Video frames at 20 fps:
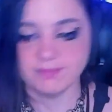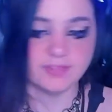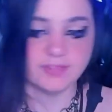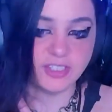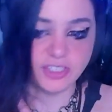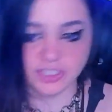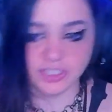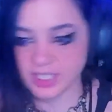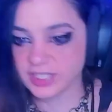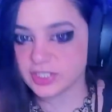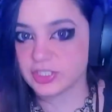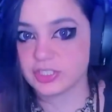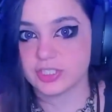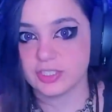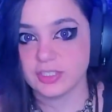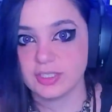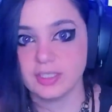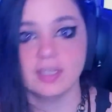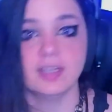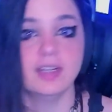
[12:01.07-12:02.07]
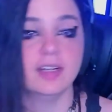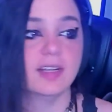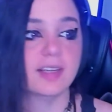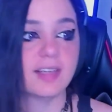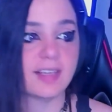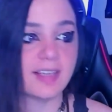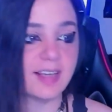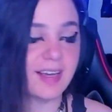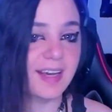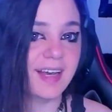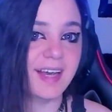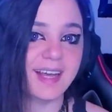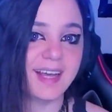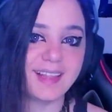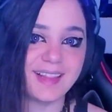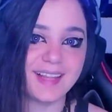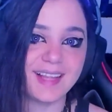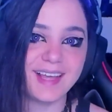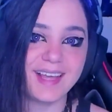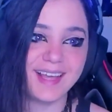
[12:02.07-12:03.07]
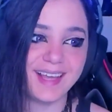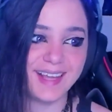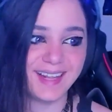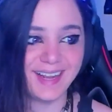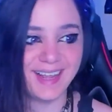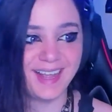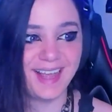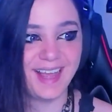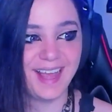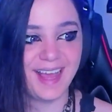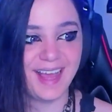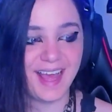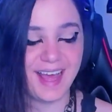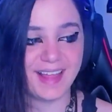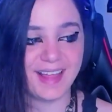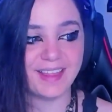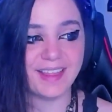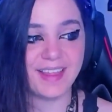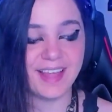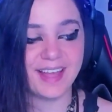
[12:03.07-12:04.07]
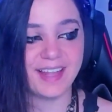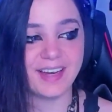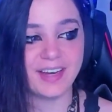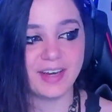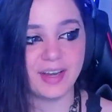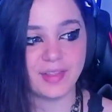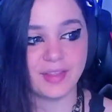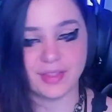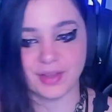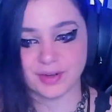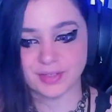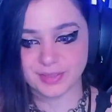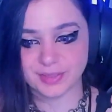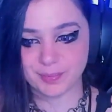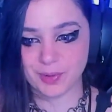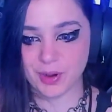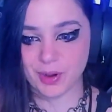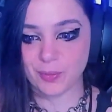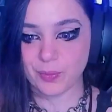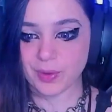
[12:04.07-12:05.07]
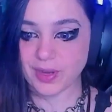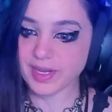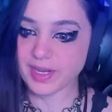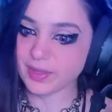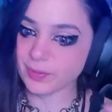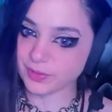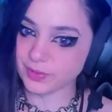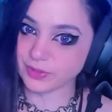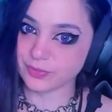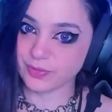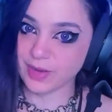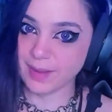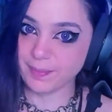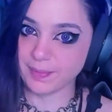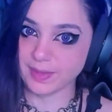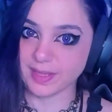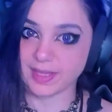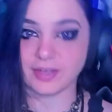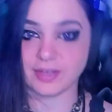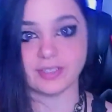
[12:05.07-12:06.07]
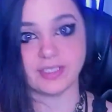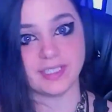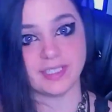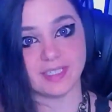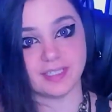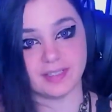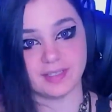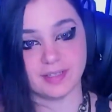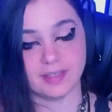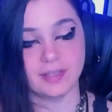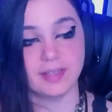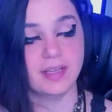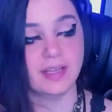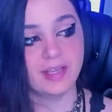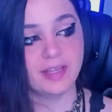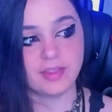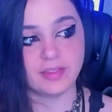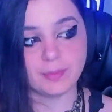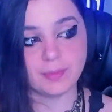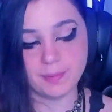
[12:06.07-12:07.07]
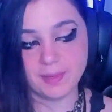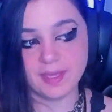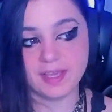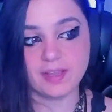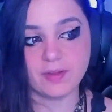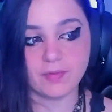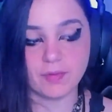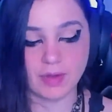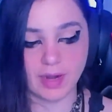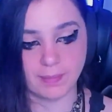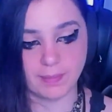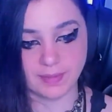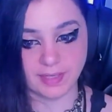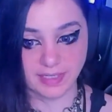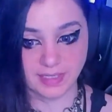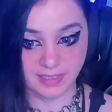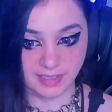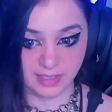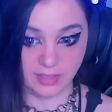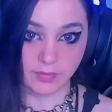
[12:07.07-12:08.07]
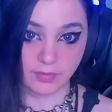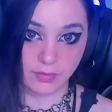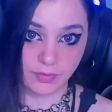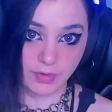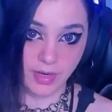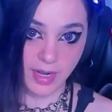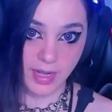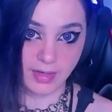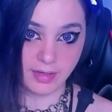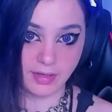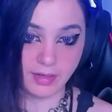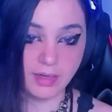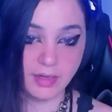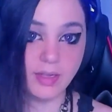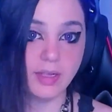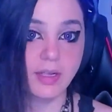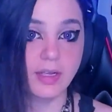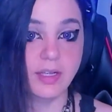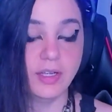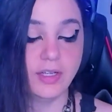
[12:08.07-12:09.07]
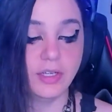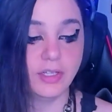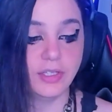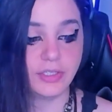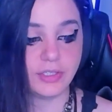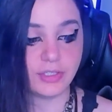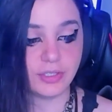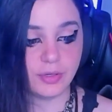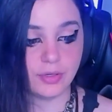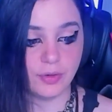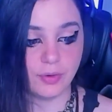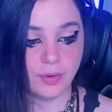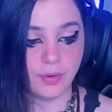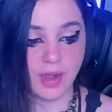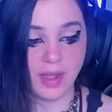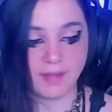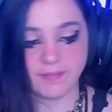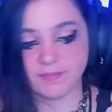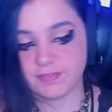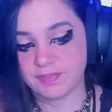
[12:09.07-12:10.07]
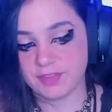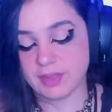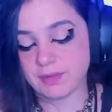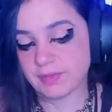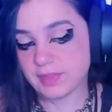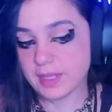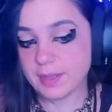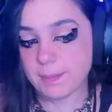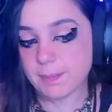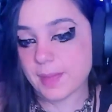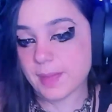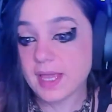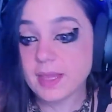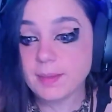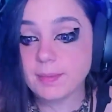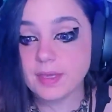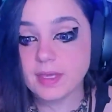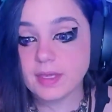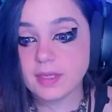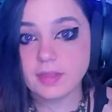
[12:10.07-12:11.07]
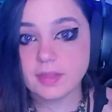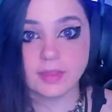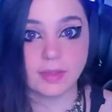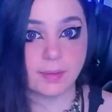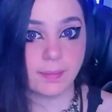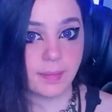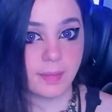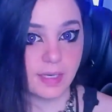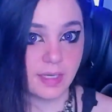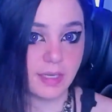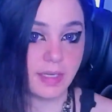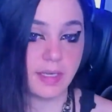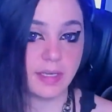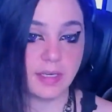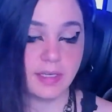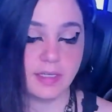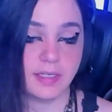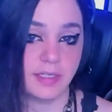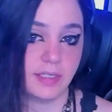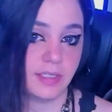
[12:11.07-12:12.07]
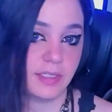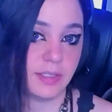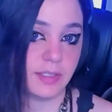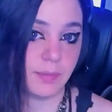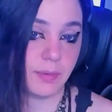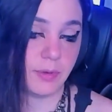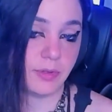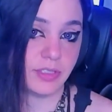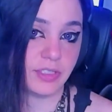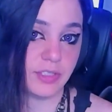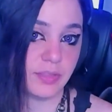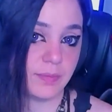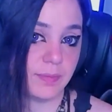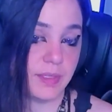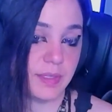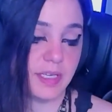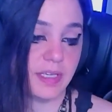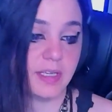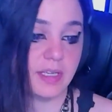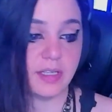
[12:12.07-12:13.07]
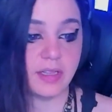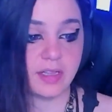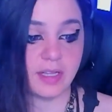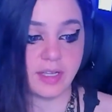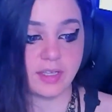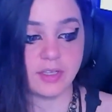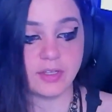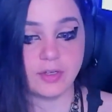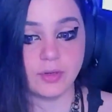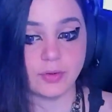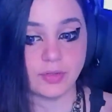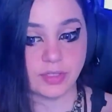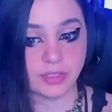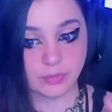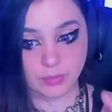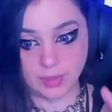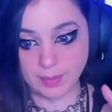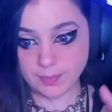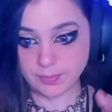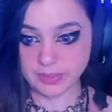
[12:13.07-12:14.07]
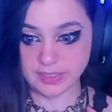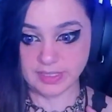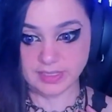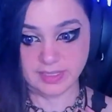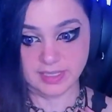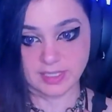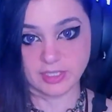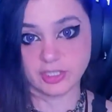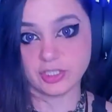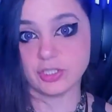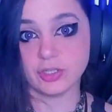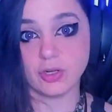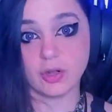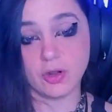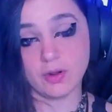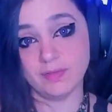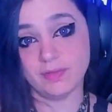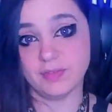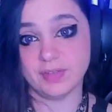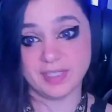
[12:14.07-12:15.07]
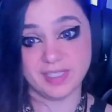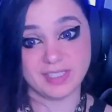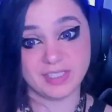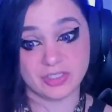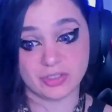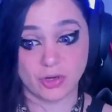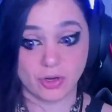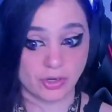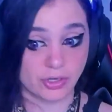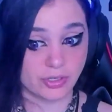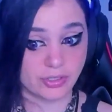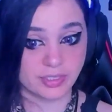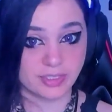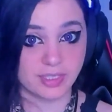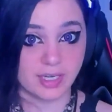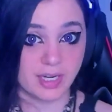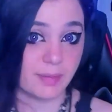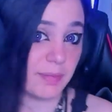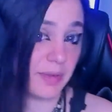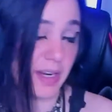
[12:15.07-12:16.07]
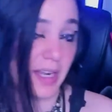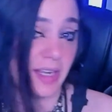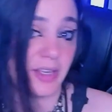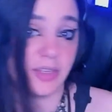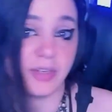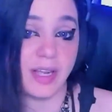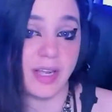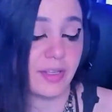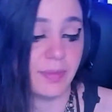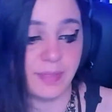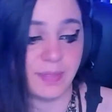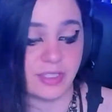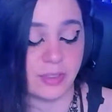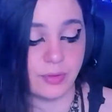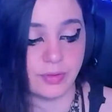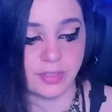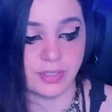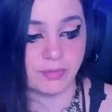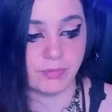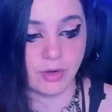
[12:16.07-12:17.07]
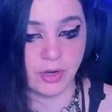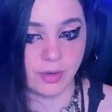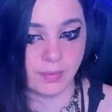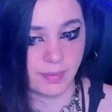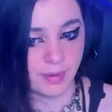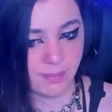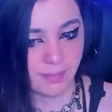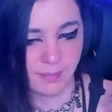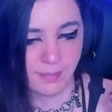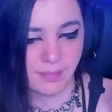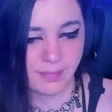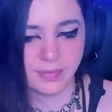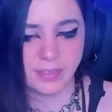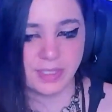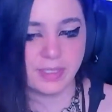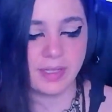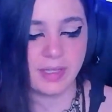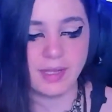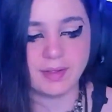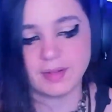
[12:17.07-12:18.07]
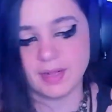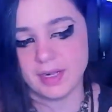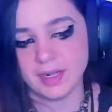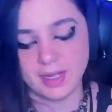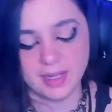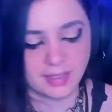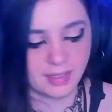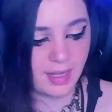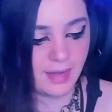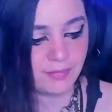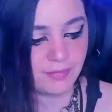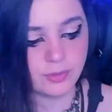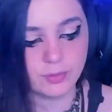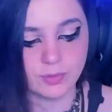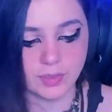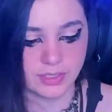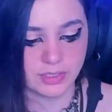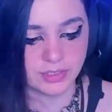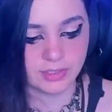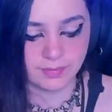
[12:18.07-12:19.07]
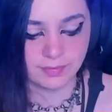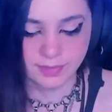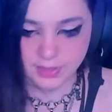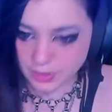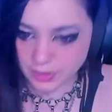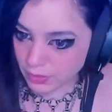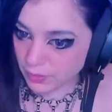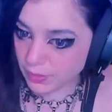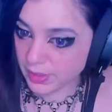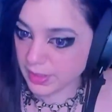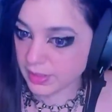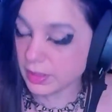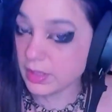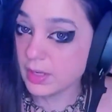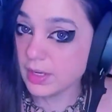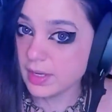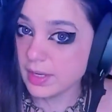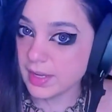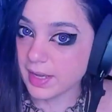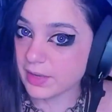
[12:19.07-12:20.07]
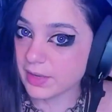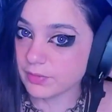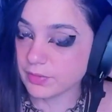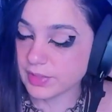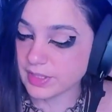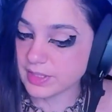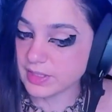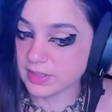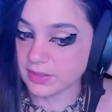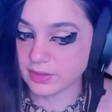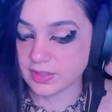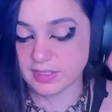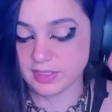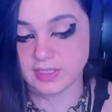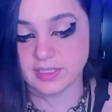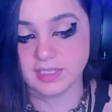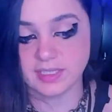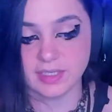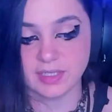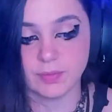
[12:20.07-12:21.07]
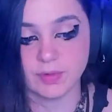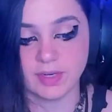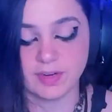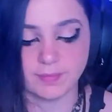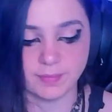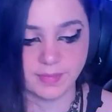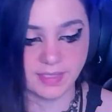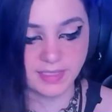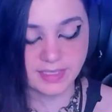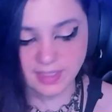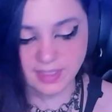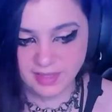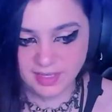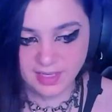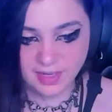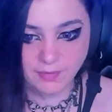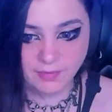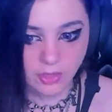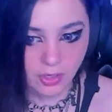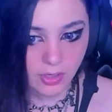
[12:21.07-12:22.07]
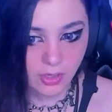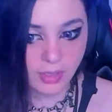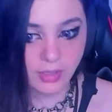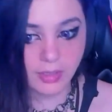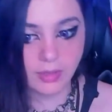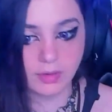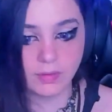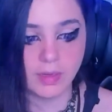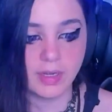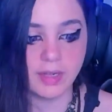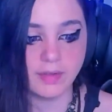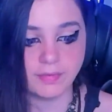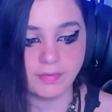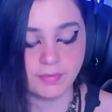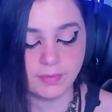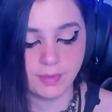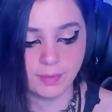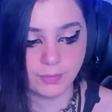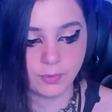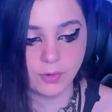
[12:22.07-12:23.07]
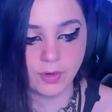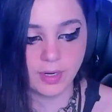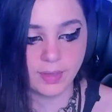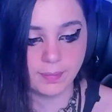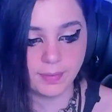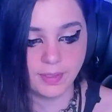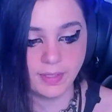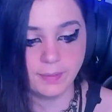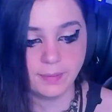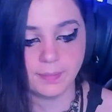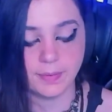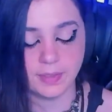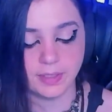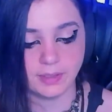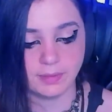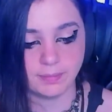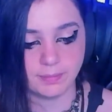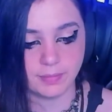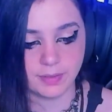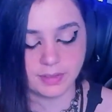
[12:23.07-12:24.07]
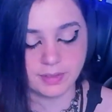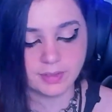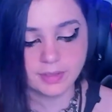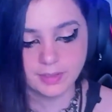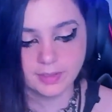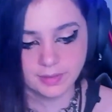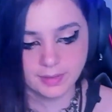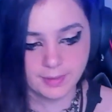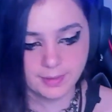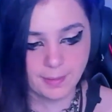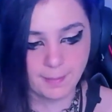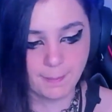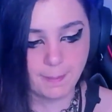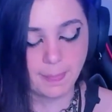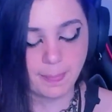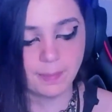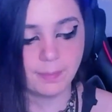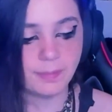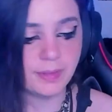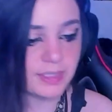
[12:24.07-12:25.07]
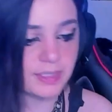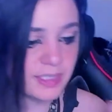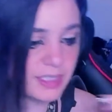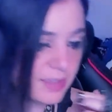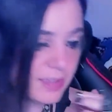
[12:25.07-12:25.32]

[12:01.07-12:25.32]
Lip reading: gesture. Yeah, and then and then there's a part where he was rapping, and you see the pig rapping instead of Ren. So I think maybe the pig is supposed to be like, this representation of his darker side, but I could be totally wrong. But I'll have to watch the video and read the lyrics to see what I've missed. I think I've caught quite a bit, but see